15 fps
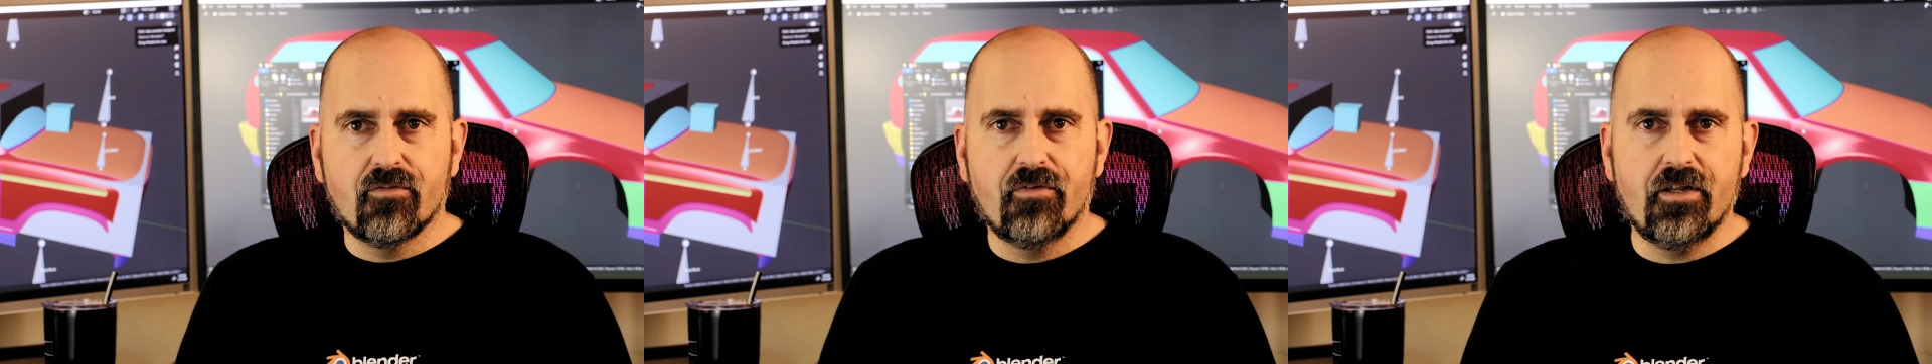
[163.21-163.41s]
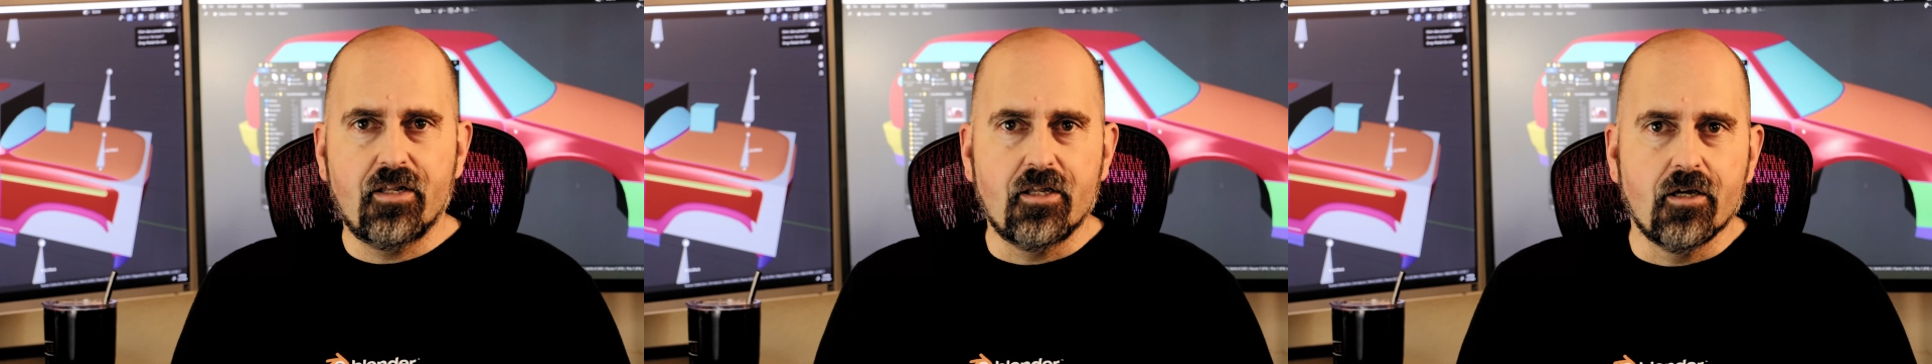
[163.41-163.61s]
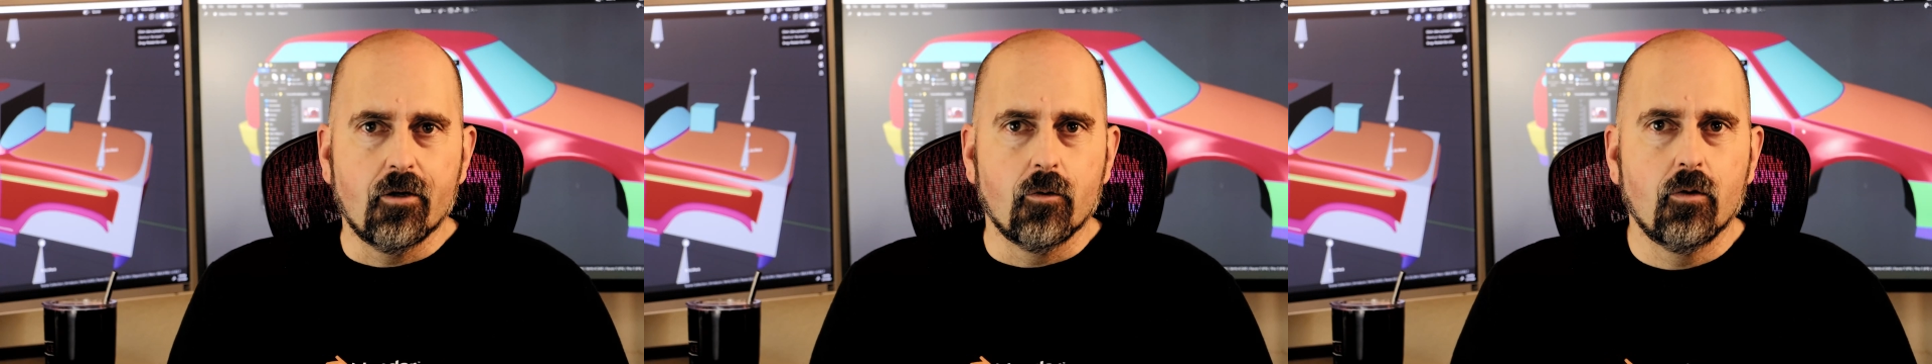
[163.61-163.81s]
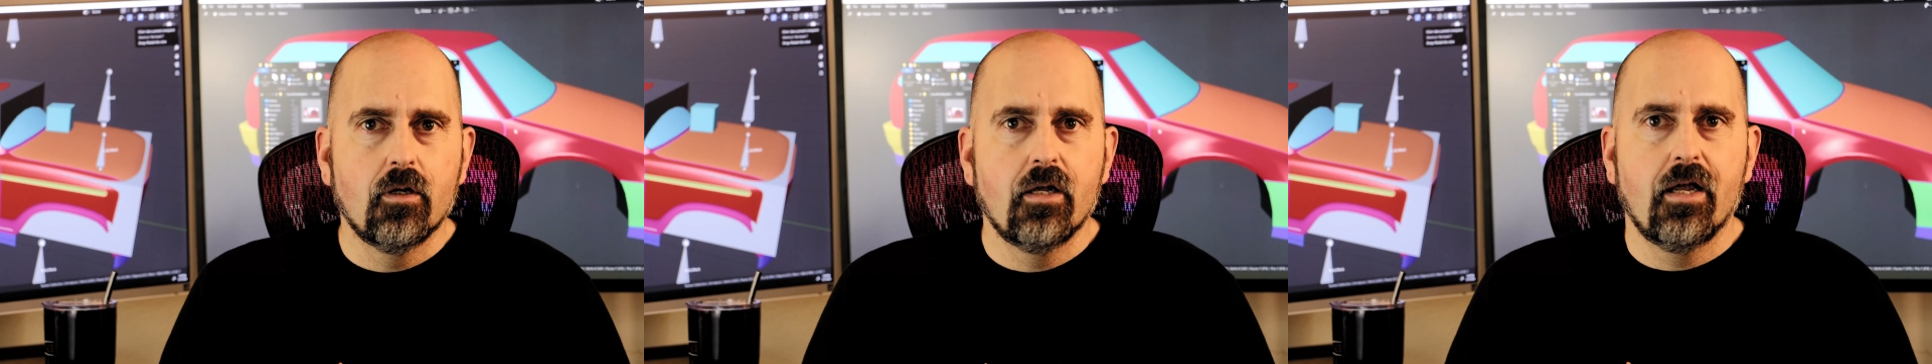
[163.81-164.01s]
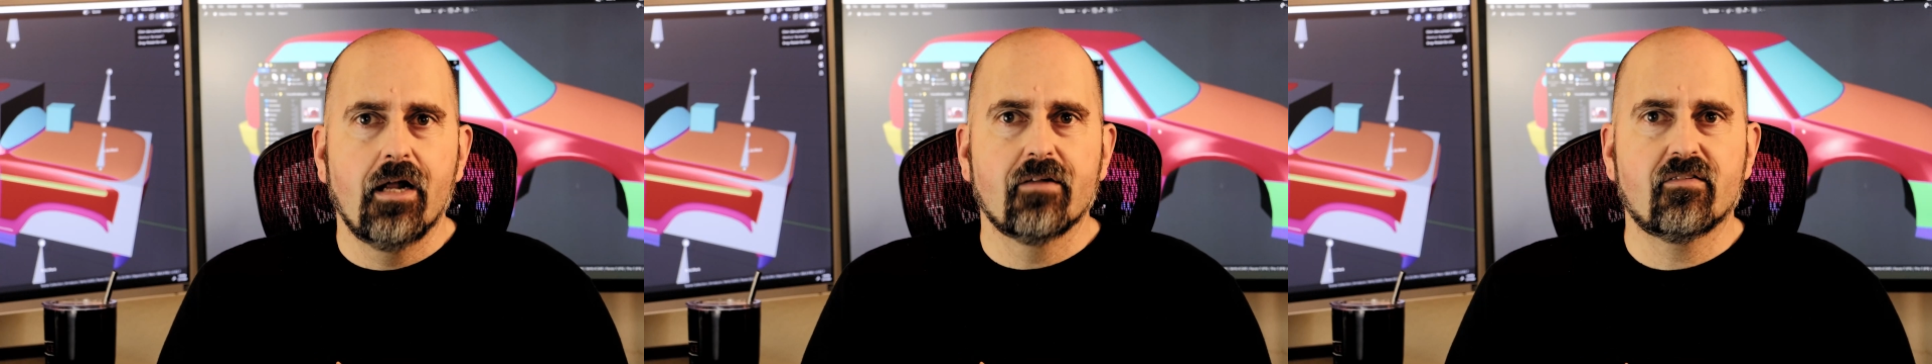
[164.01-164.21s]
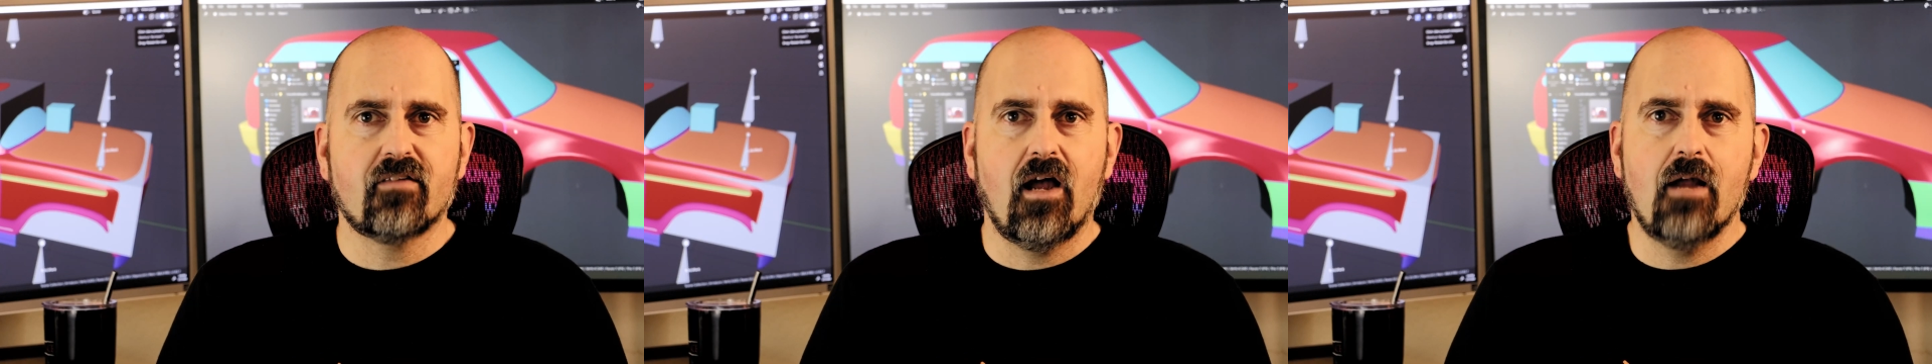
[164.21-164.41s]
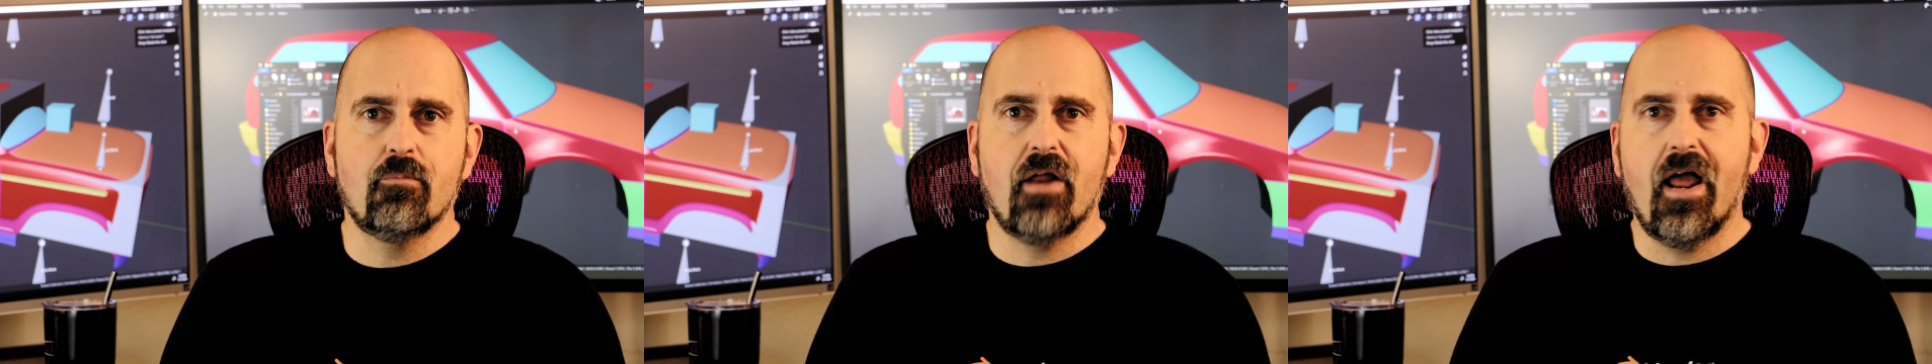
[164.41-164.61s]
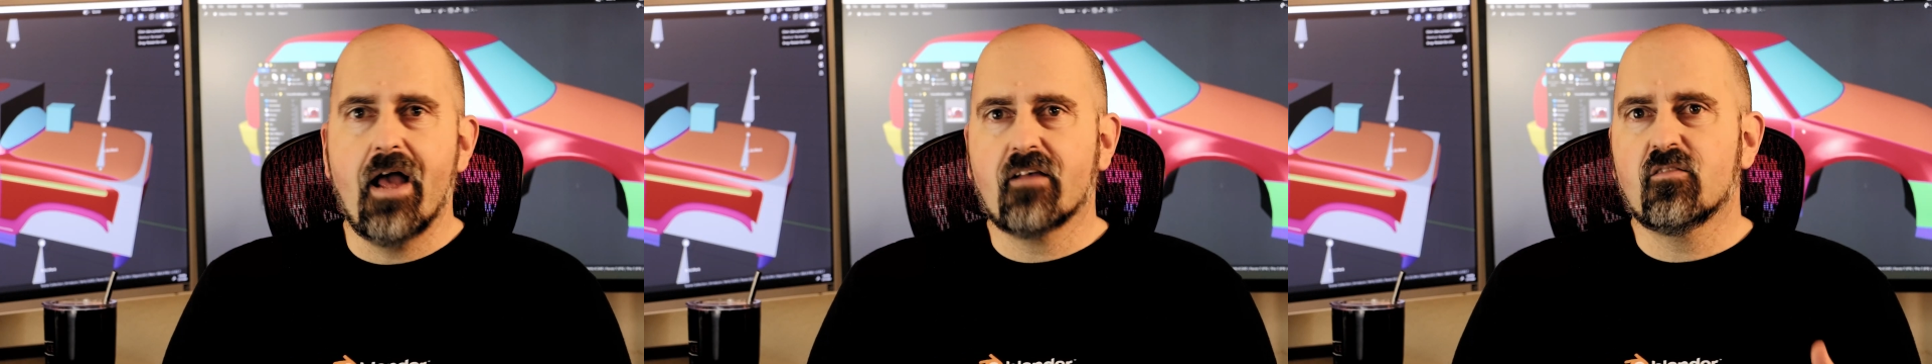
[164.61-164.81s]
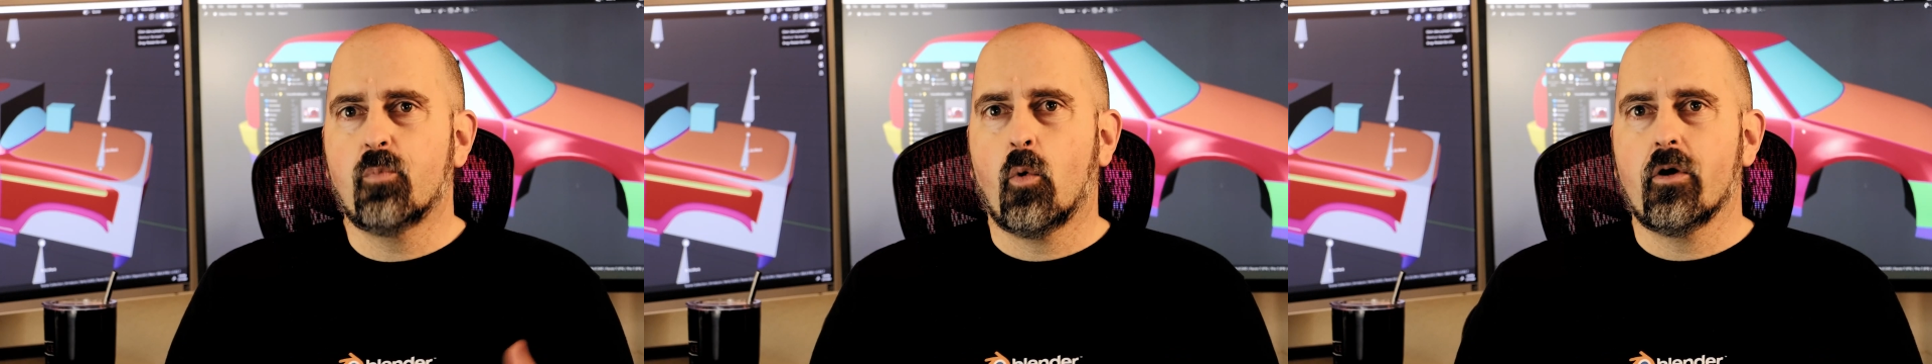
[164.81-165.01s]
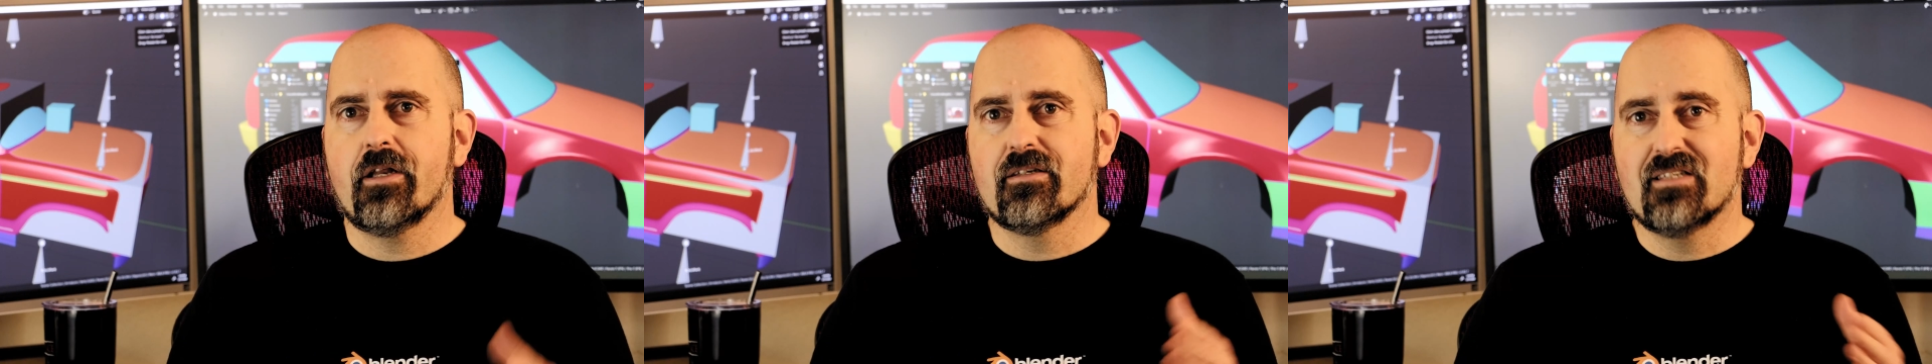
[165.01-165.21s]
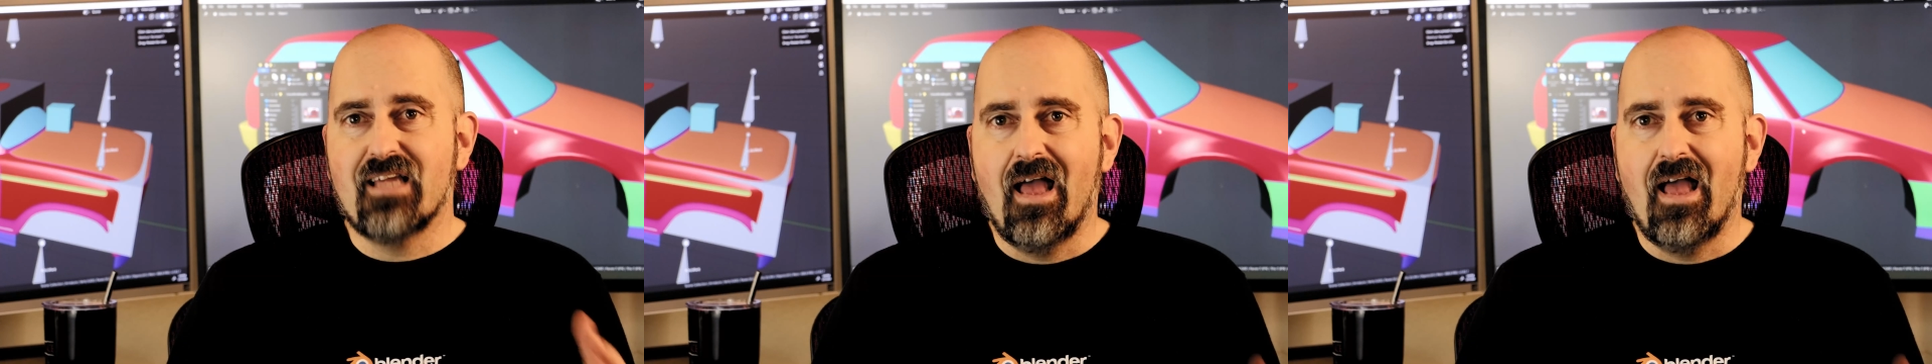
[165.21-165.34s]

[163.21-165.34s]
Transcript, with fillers: video, it's time to export and